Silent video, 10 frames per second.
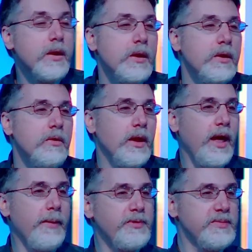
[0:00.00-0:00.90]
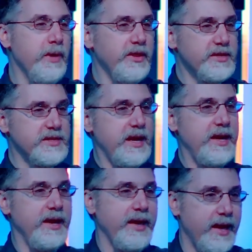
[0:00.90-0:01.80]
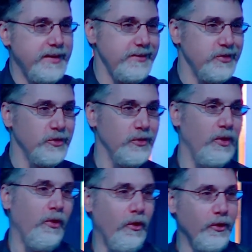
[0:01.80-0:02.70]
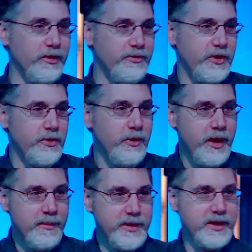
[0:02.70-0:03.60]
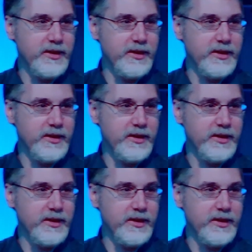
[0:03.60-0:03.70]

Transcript: Well, happy Mother's Day again to all of you, because